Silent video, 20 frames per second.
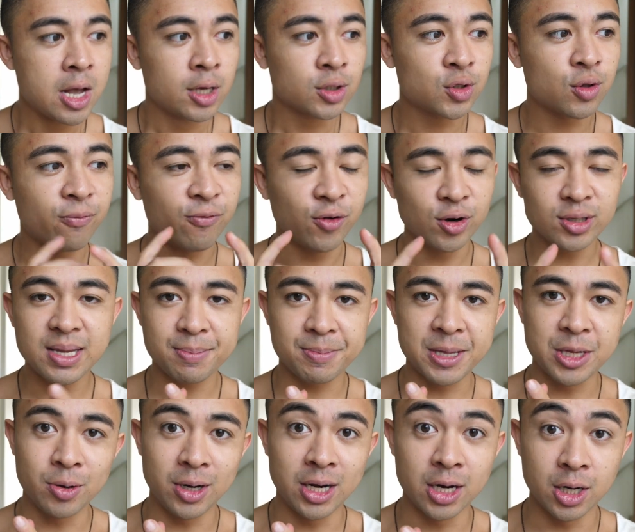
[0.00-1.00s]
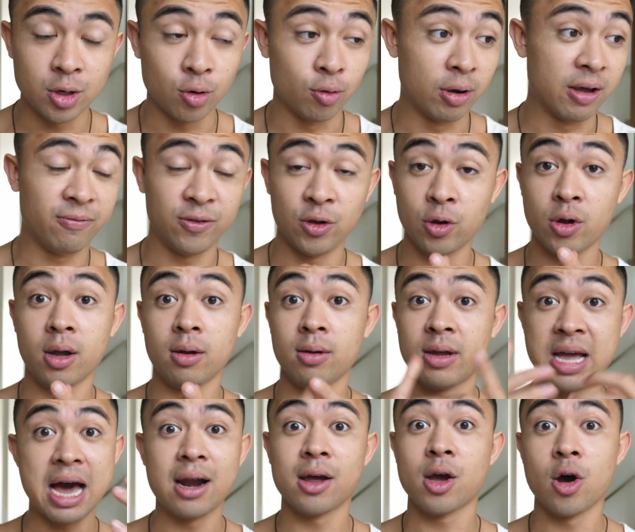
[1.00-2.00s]
So the first thing that you need to do if you
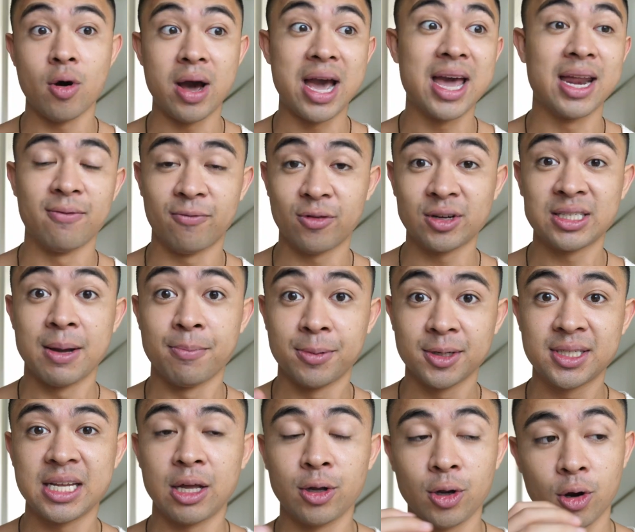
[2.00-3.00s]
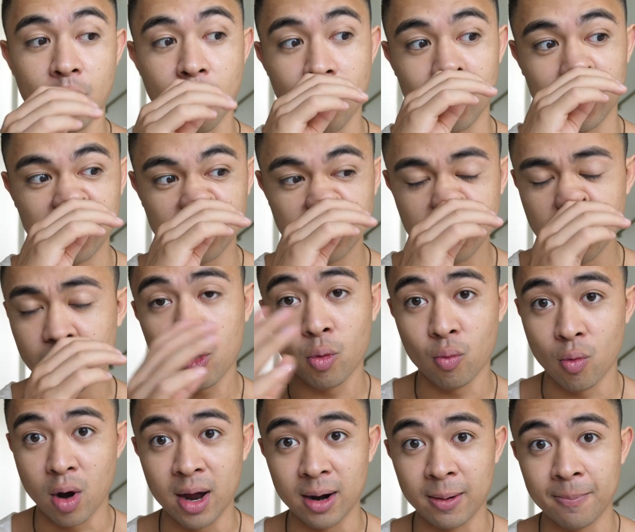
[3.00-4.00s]
gotta go ahead and, for example, sell your art is number
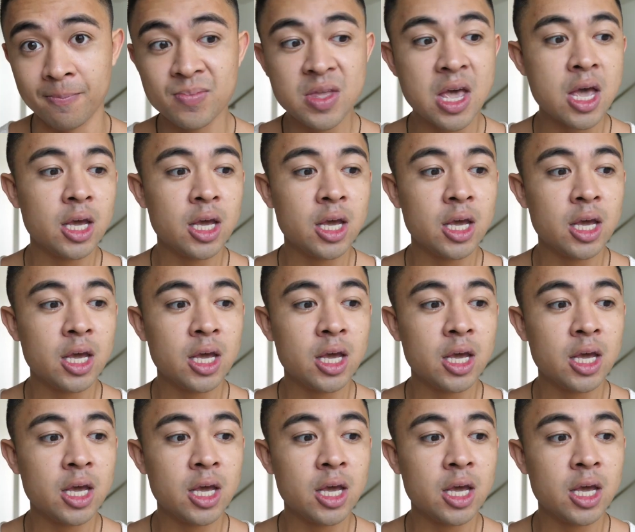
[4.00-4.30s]
one,